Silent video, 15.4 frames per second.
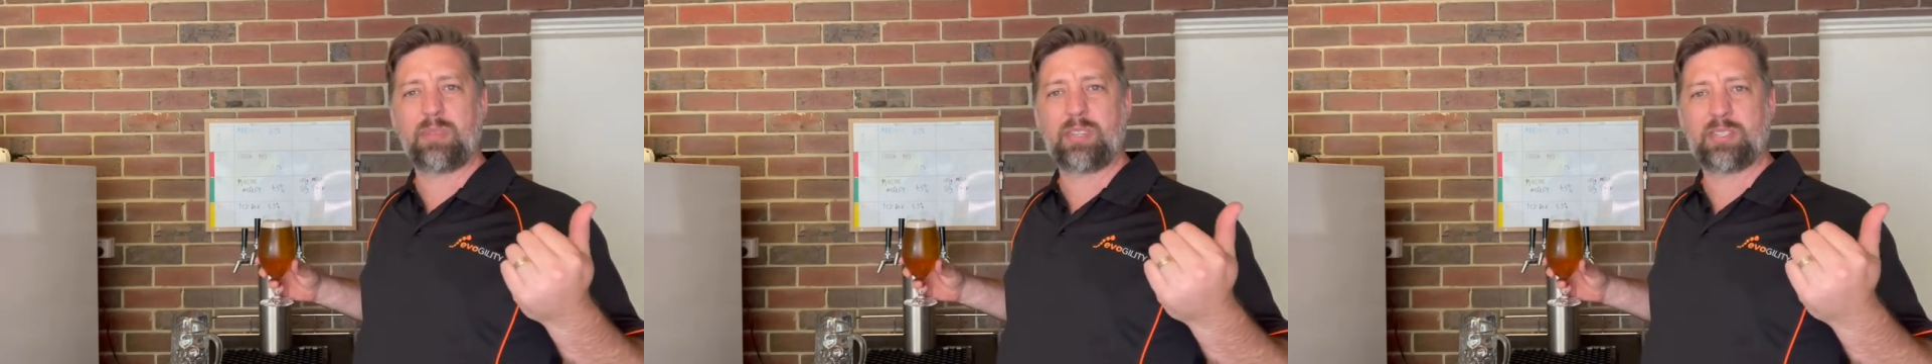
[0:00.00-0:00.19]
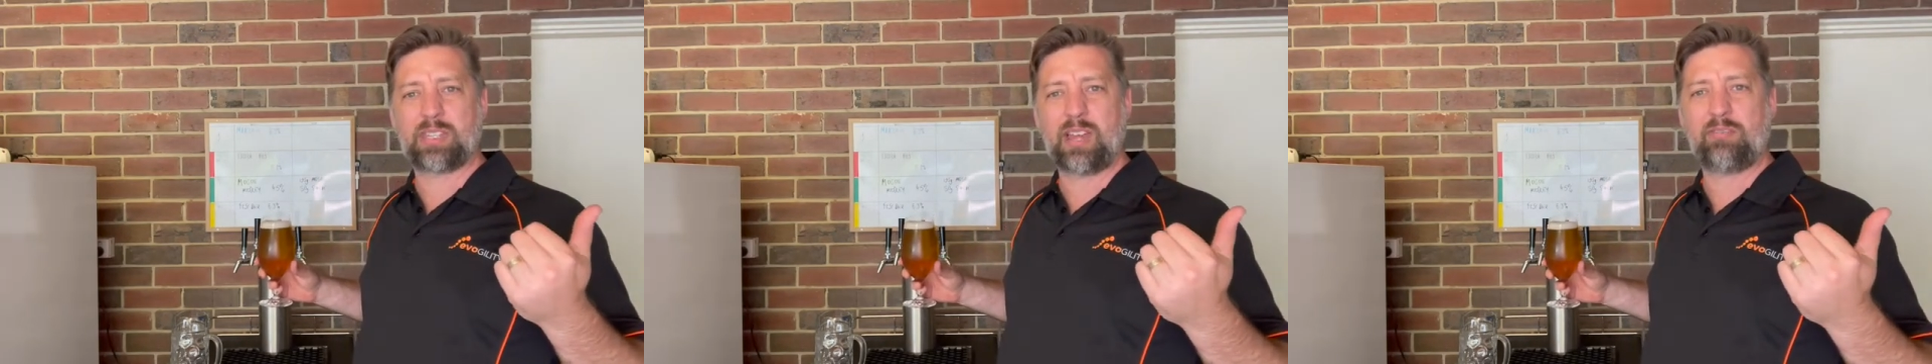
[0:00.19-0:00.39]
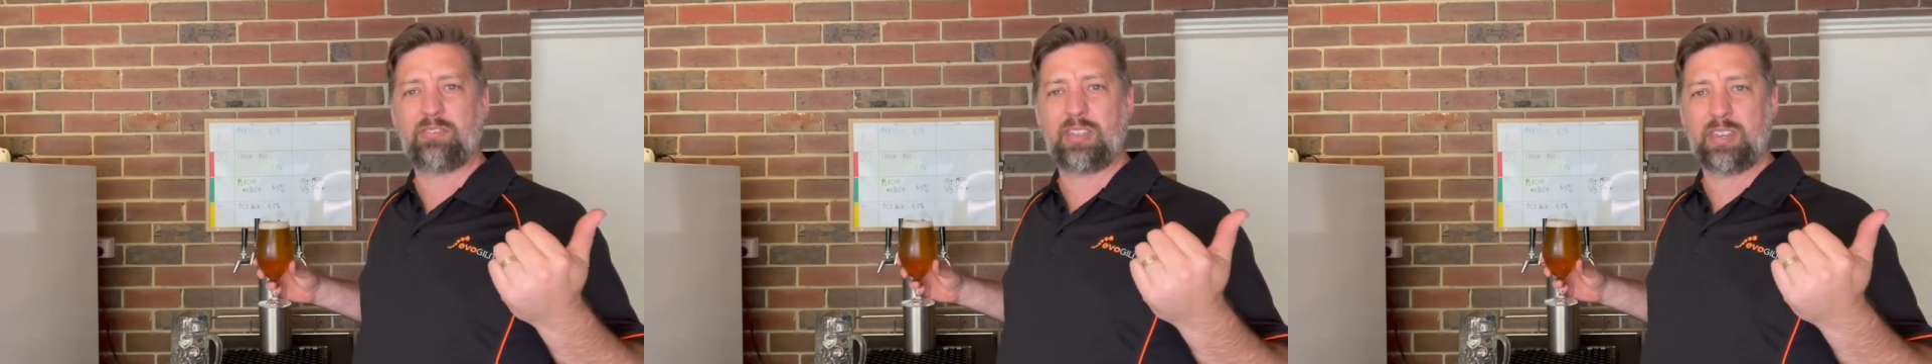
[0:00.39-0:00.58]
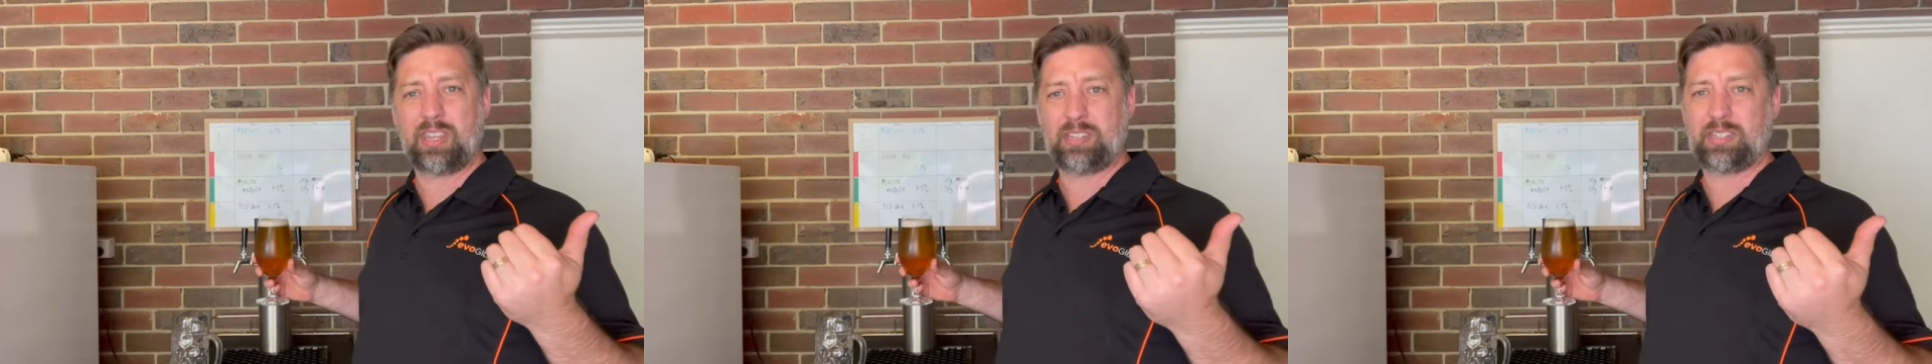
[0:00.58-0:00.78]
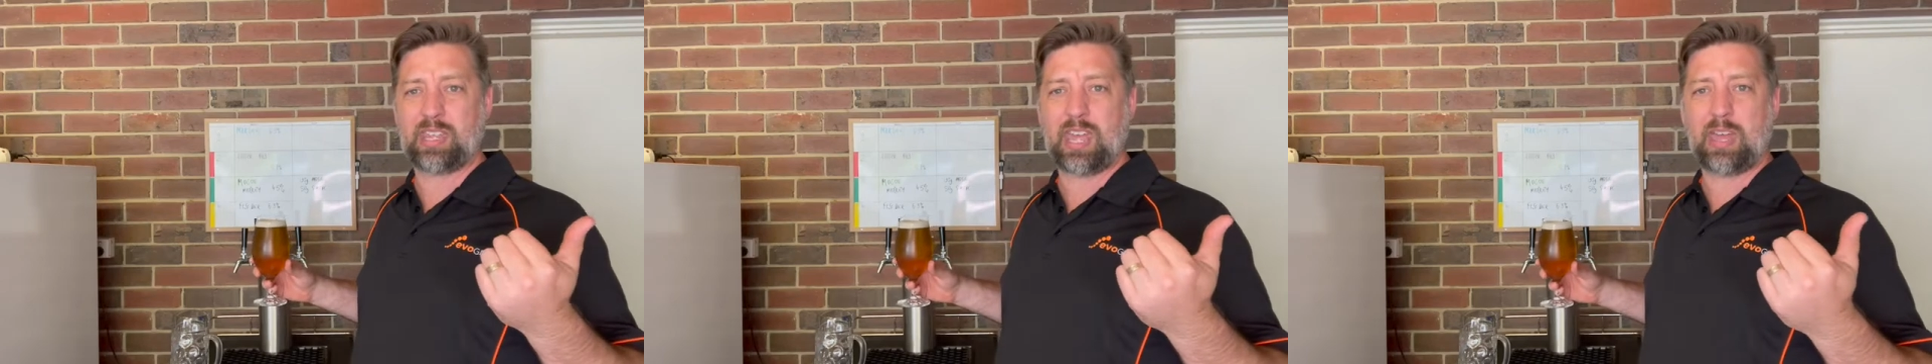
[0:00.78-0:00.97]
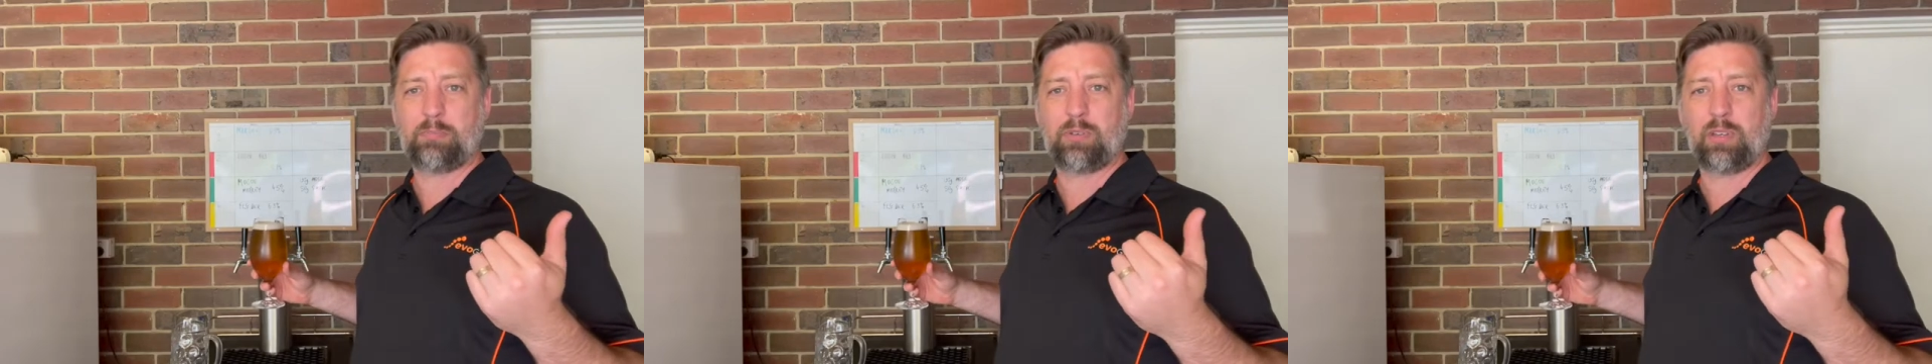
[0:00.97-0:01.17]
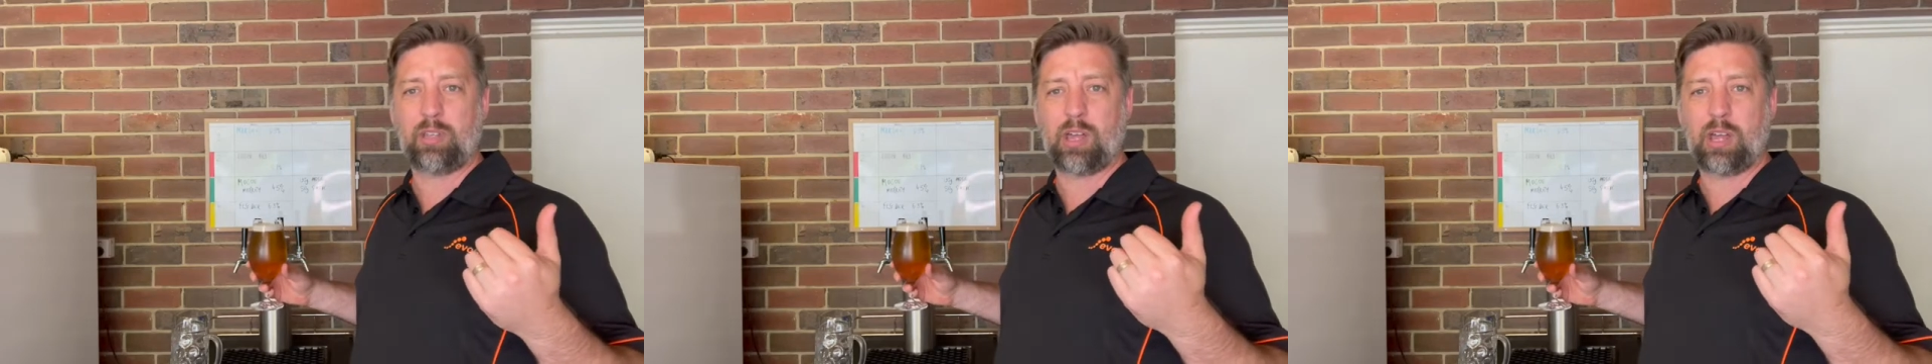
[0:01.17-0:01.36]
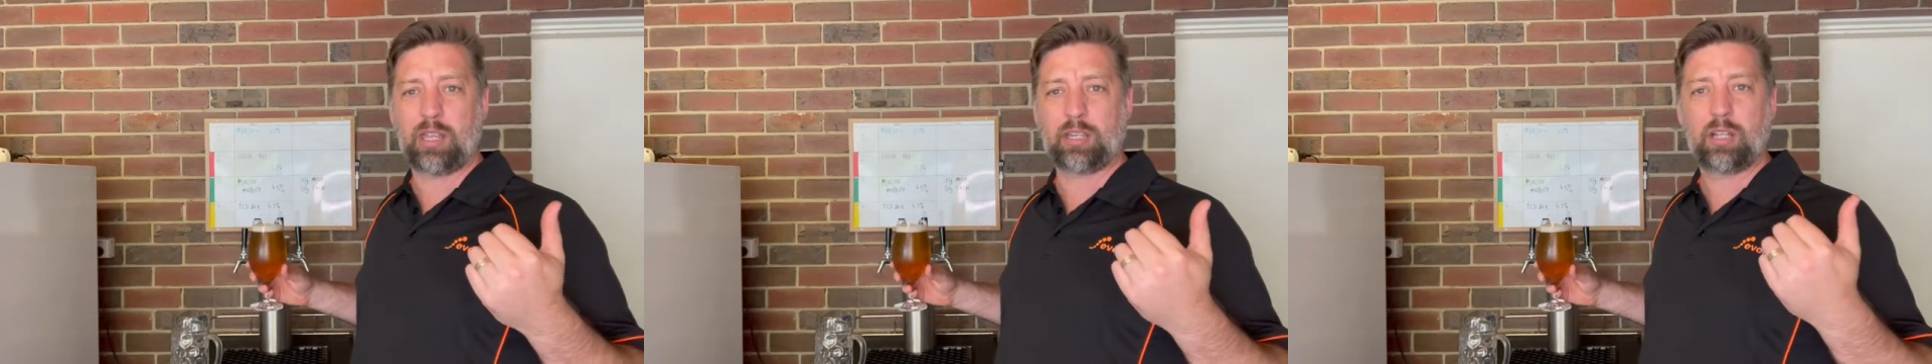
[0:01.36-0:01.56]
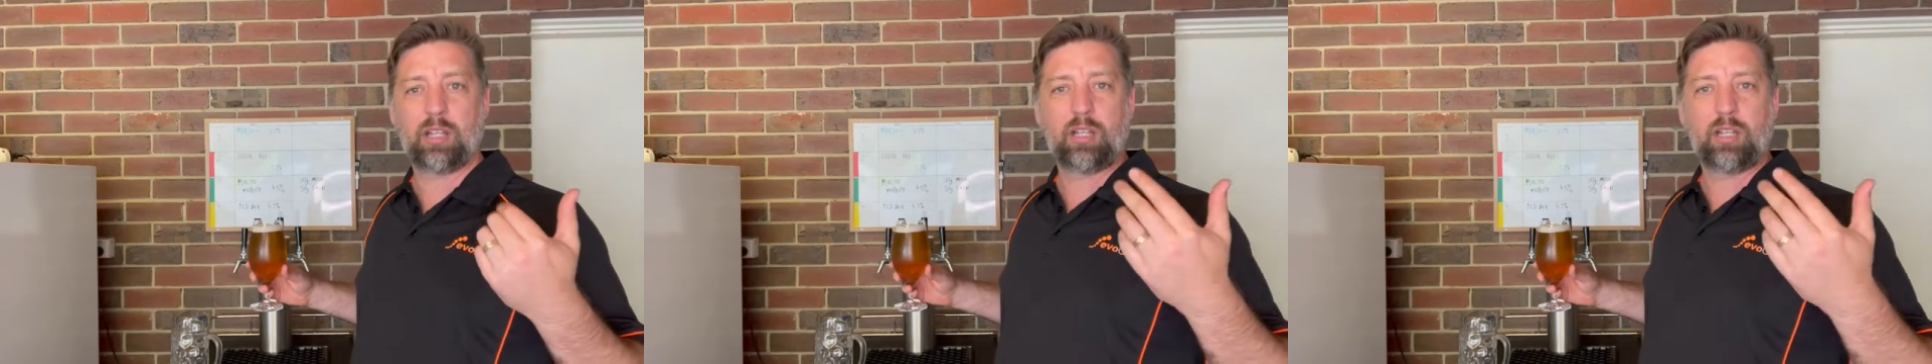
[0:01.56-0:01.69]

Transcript: stuff that needs to happen, like